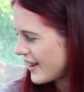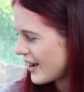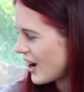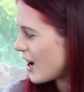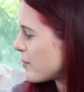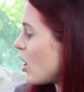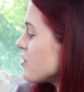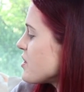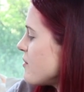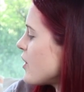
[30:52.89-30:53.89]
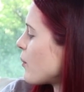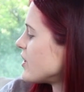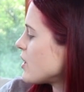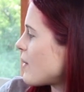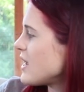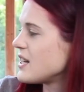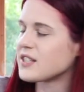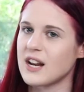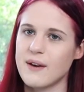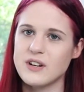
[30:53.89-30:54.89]
Um, also, if you're wondering why he
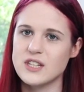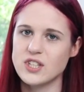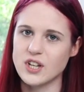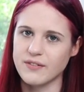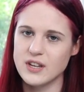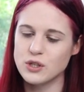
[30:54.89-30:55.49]
doesn't have any stuffy